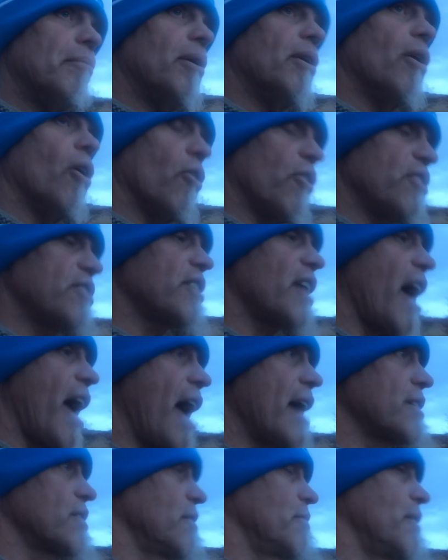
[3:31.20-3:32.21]
But no, this
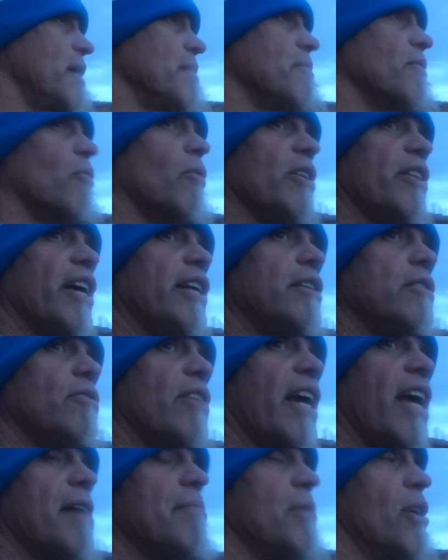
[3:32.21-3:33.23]
guy actually raped. What did they do?
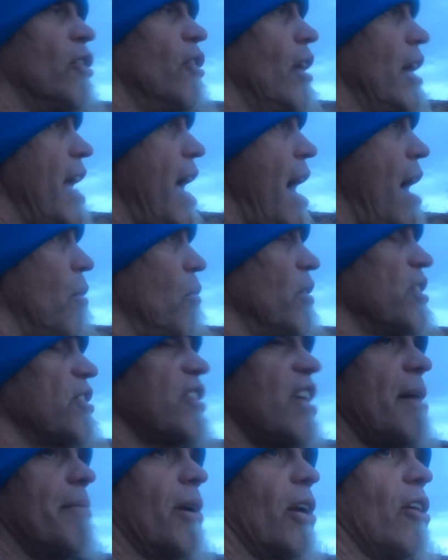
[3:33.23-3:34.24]
They gave him an early out. When the
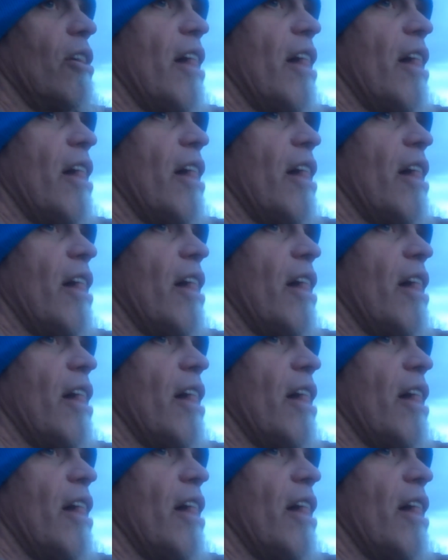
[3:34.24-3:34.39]
salmon are